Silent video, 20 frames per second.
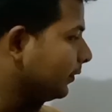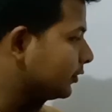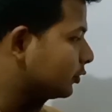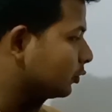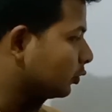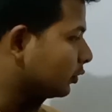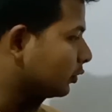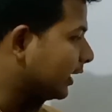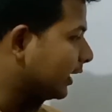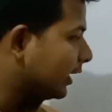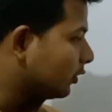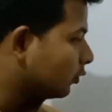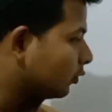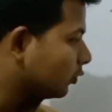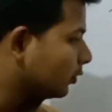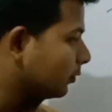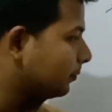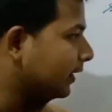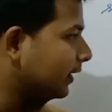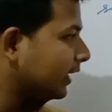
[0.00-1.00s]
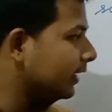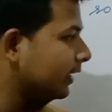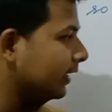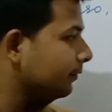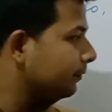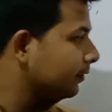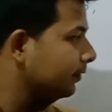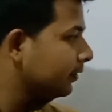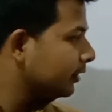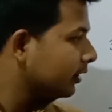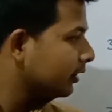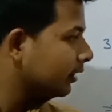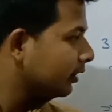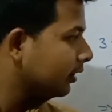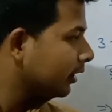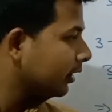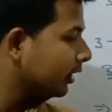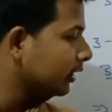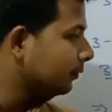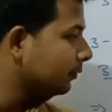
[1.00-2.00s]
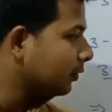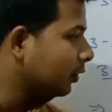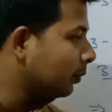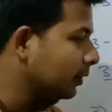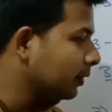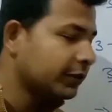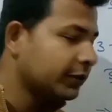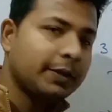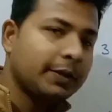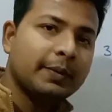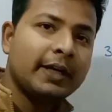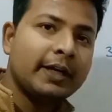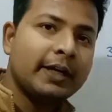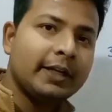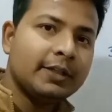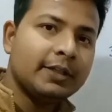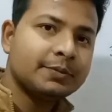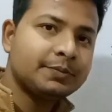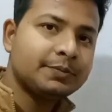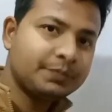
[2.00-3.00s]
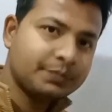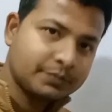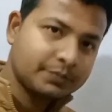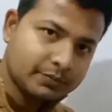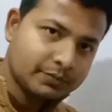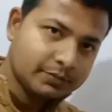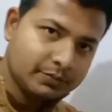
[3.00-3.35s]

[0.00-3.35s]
We show that root 5 in the form of c by d.